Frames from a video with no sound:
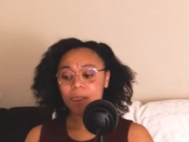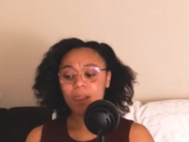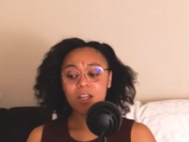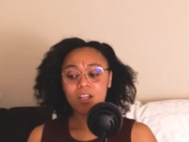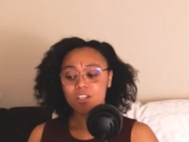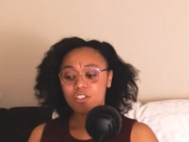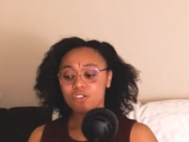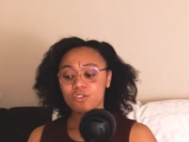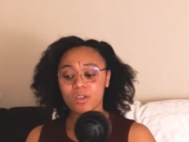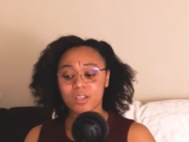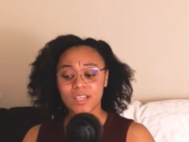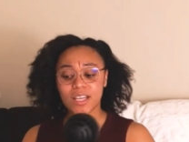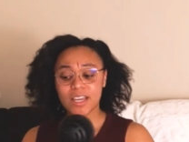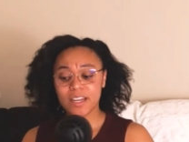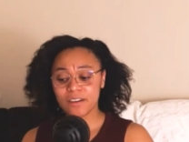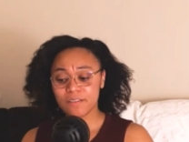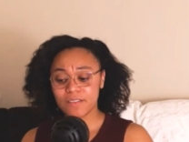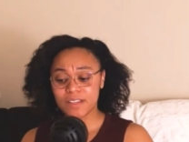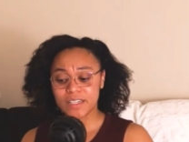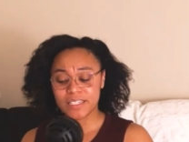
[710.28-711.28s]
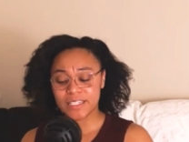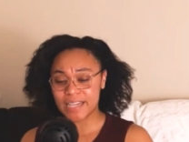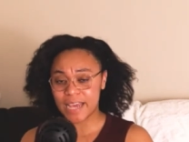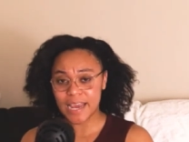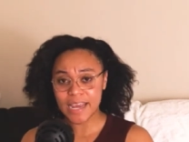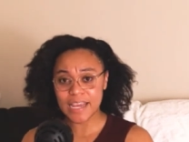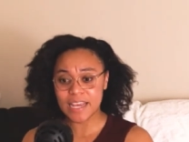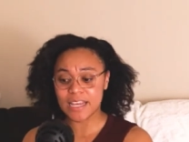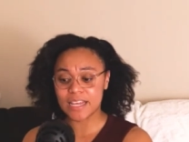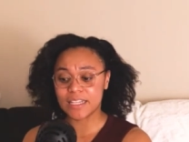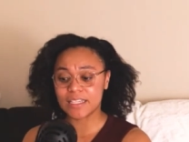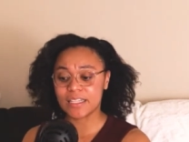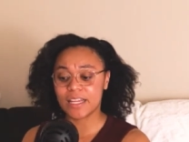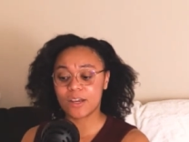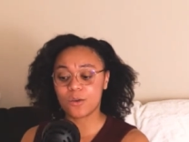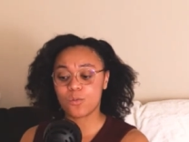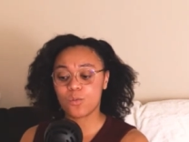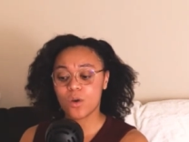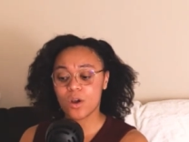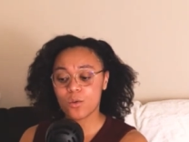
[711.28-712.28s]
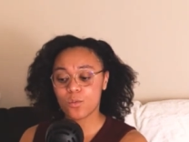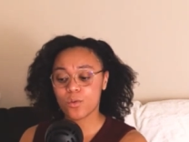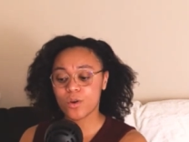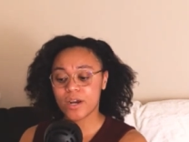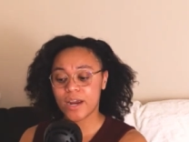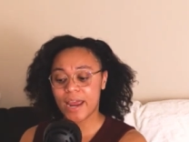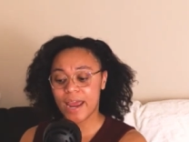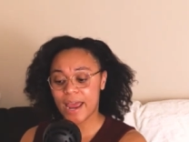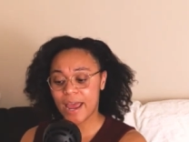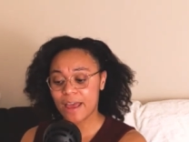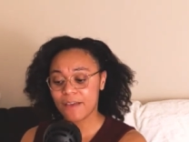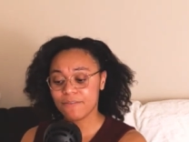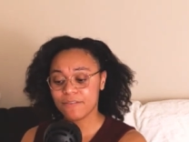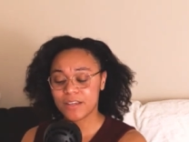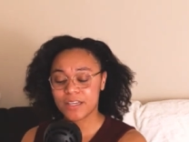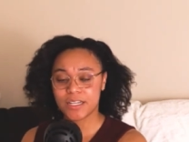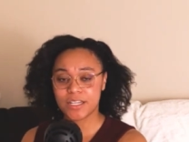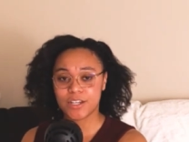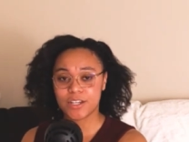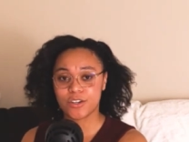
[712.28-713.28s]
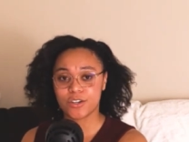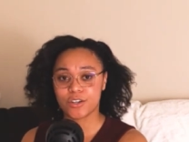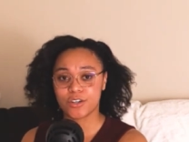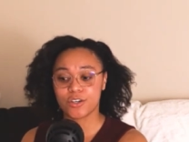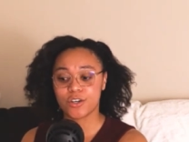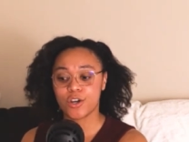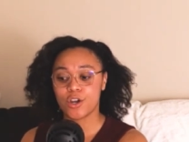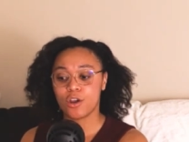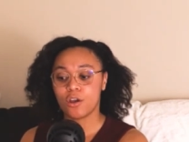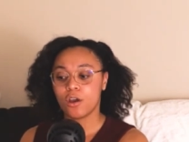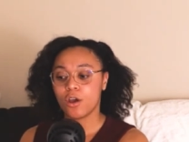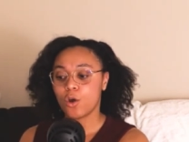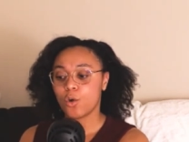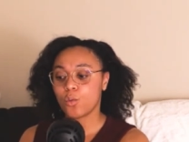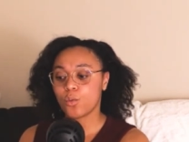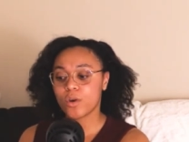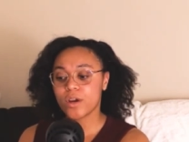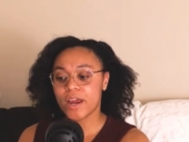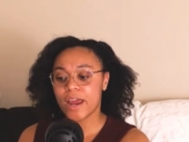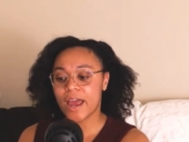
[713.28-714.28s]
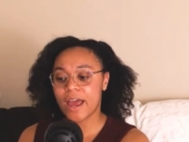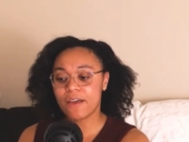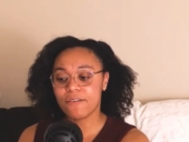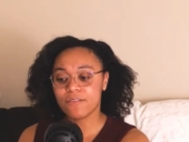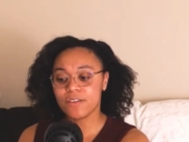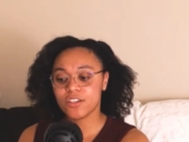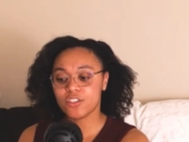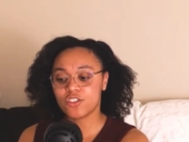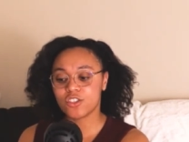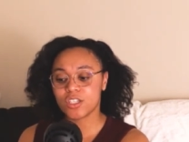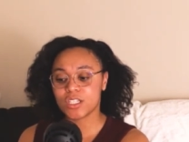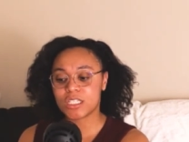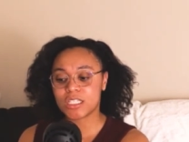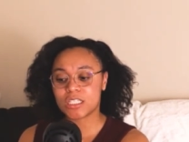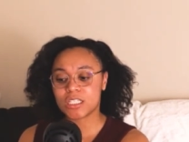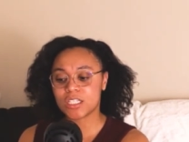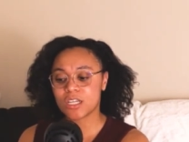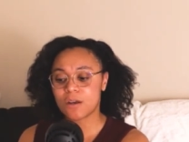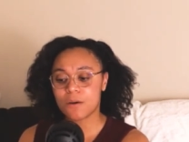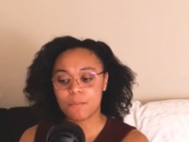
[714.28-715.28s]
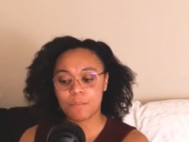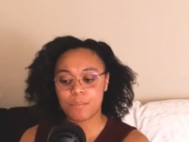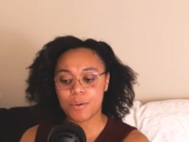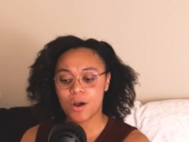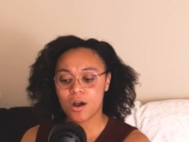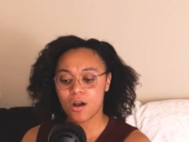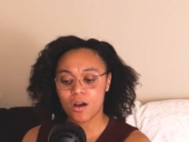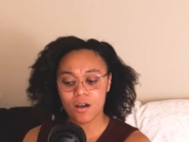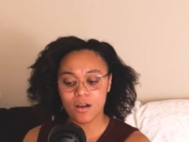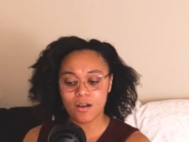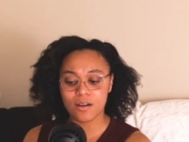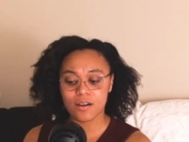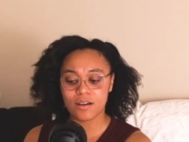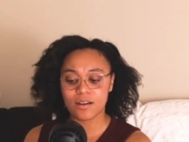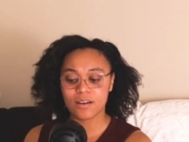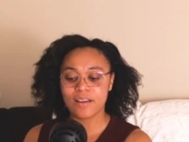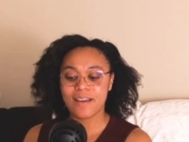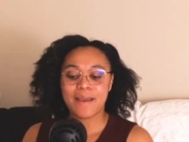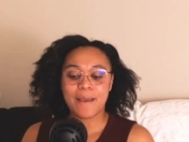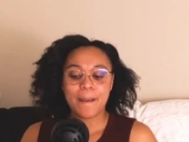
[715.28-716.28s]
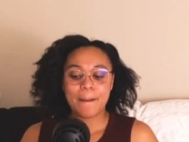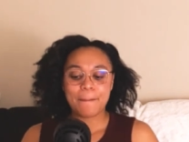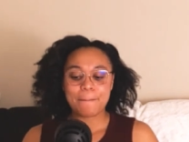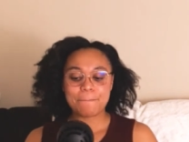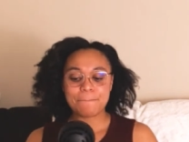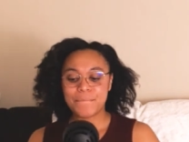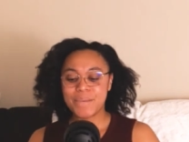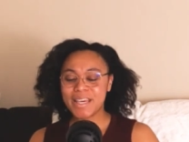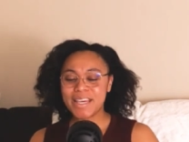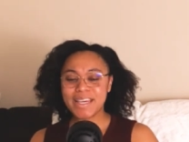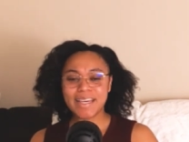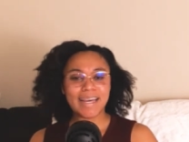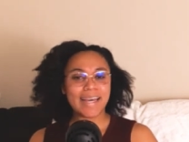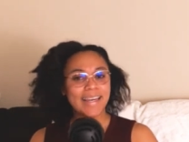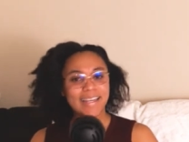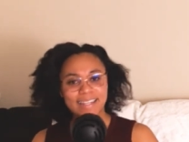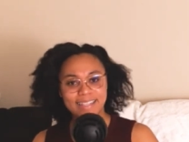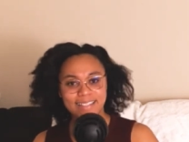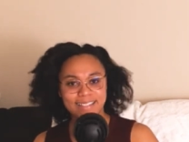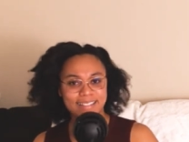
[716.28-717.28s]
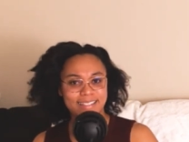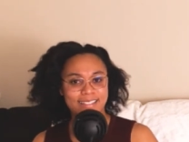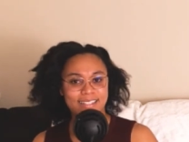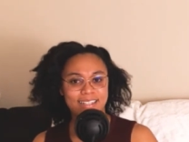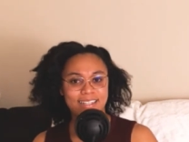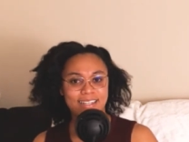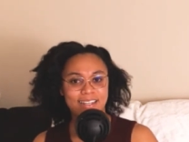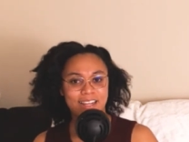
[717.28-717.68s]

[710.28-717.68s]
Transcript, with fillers: so at the end of the day, like what we're having here, we're having just subpar BS.